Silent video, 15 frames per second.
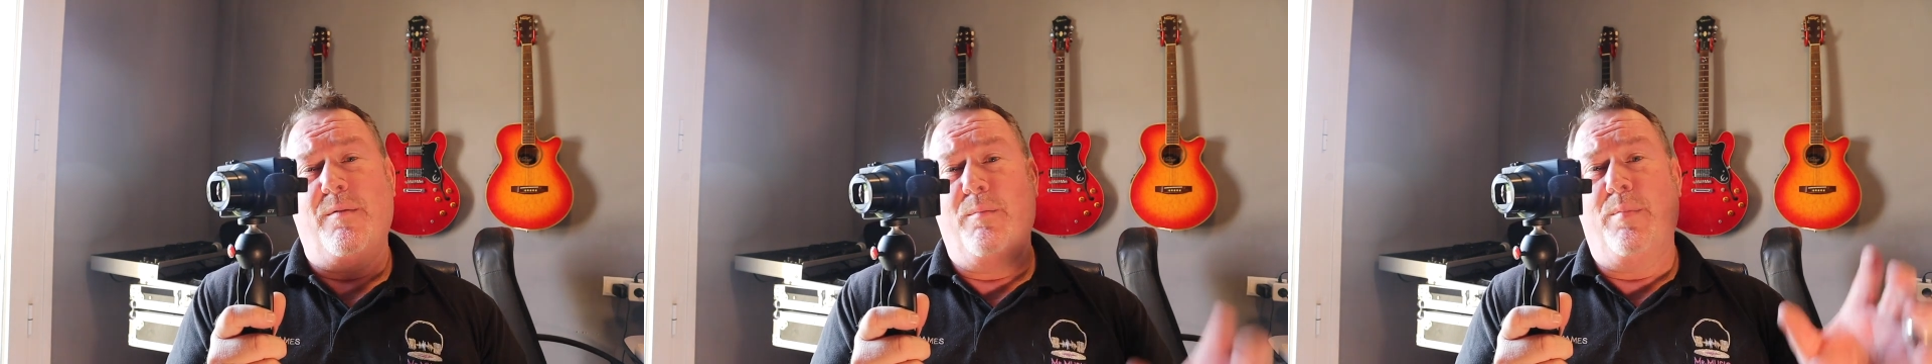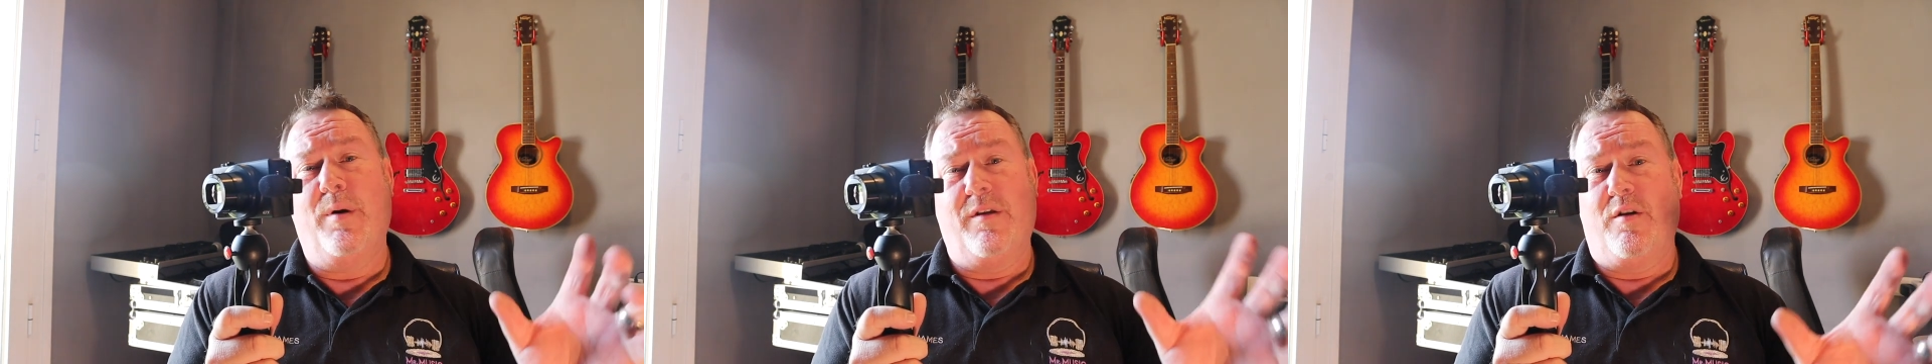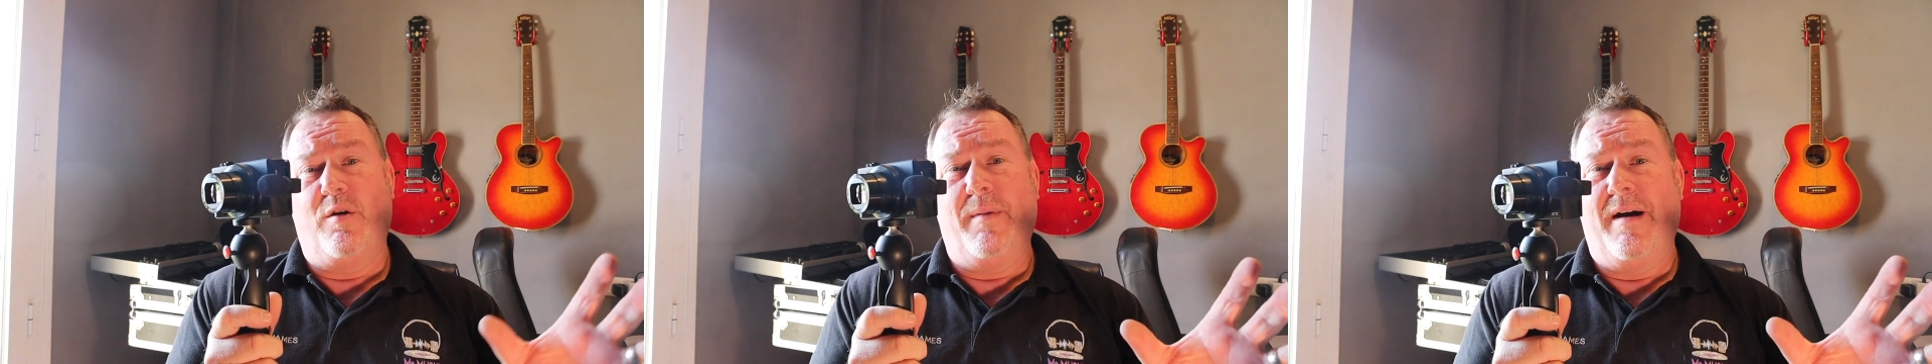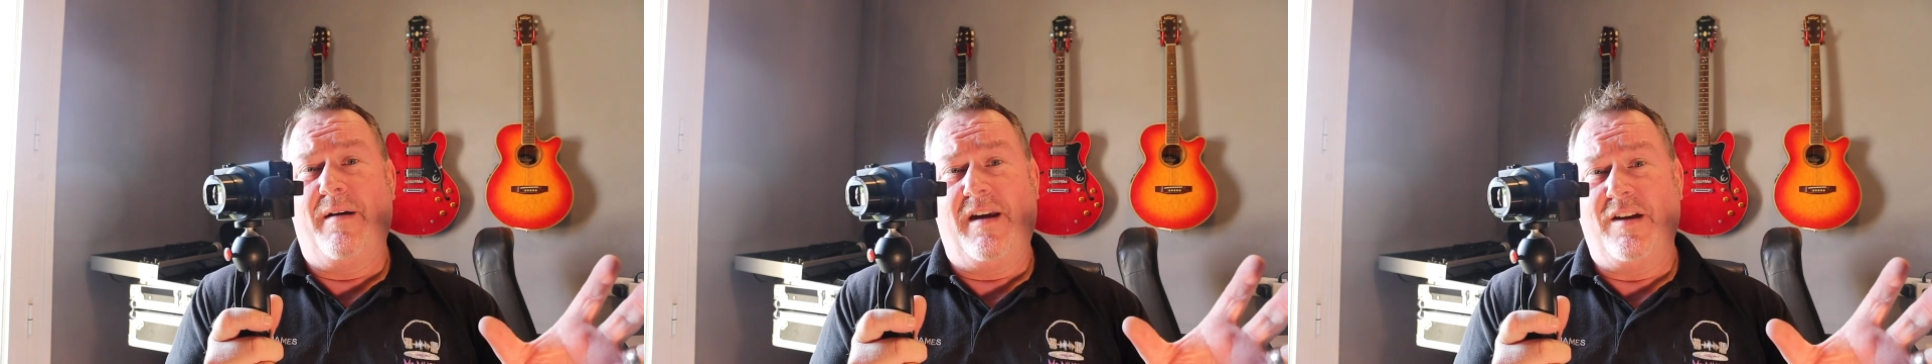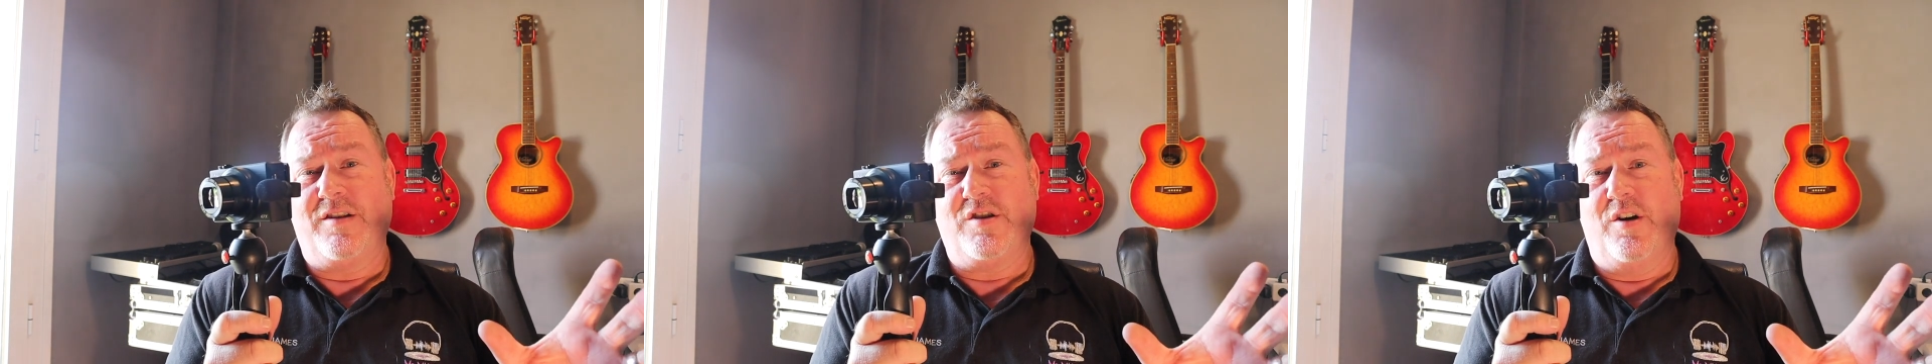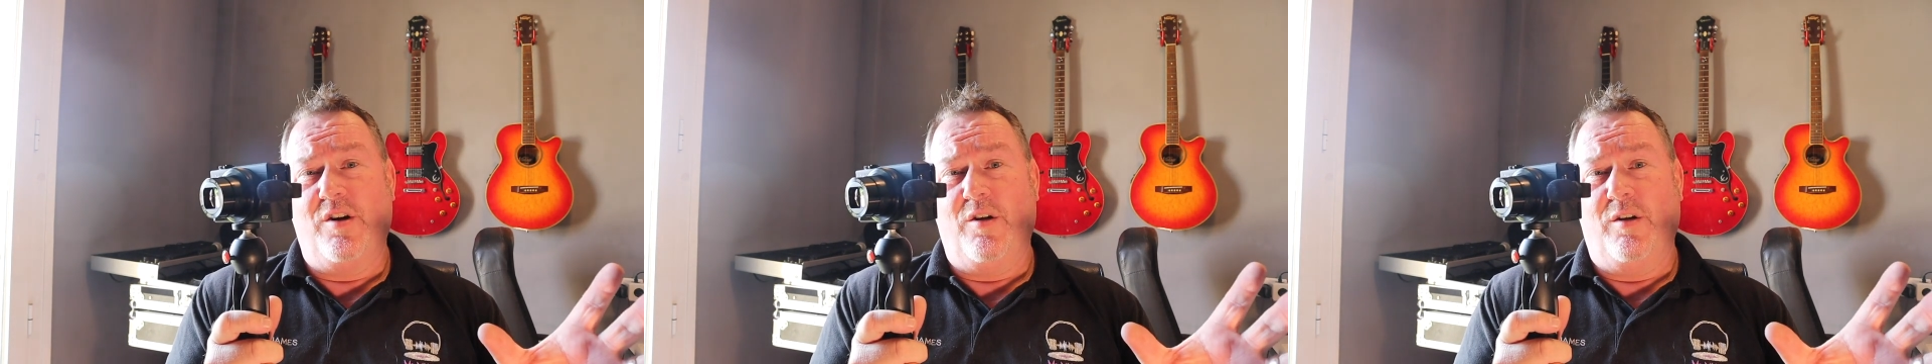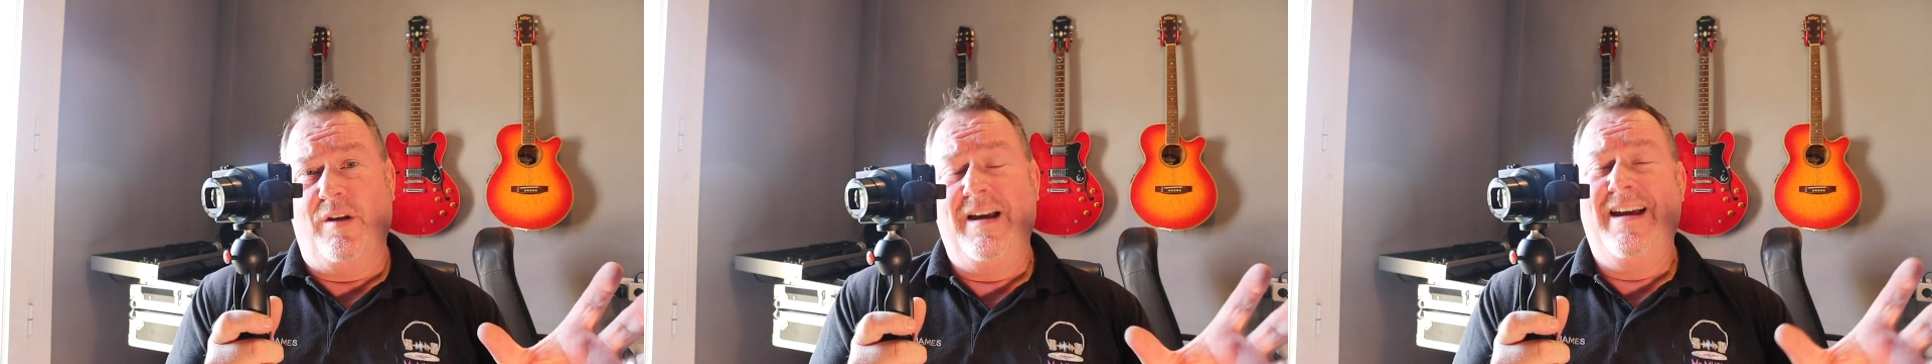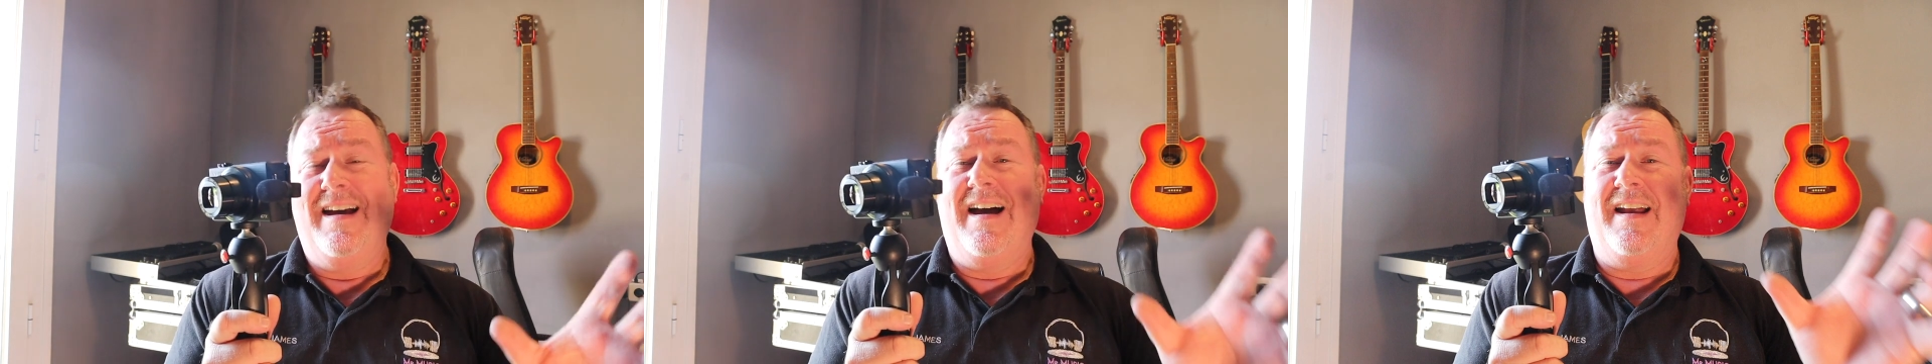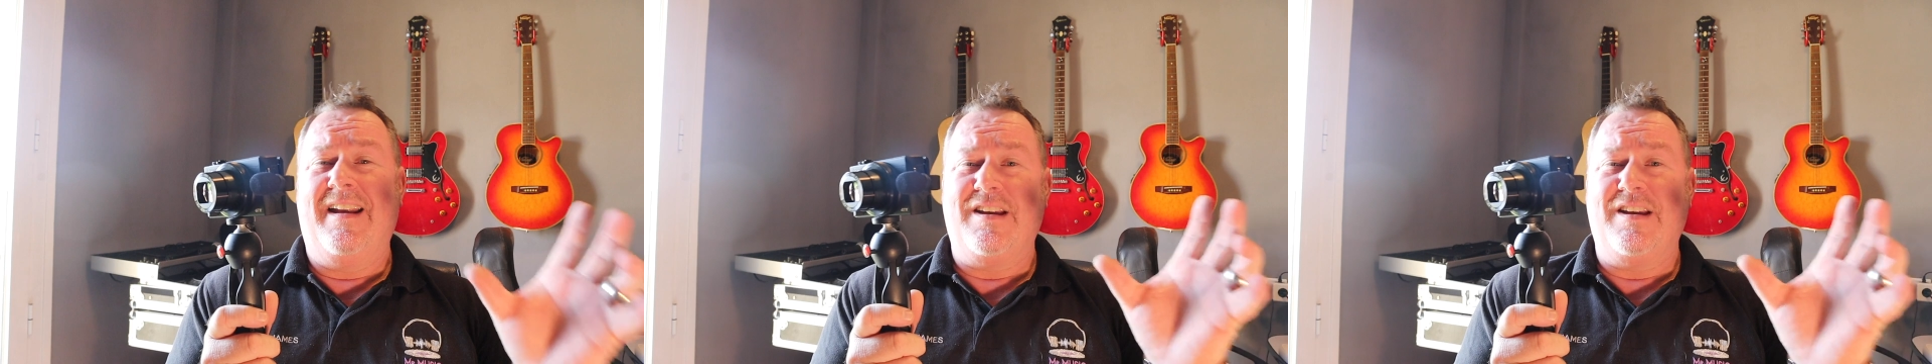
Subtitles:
bother about it at all, and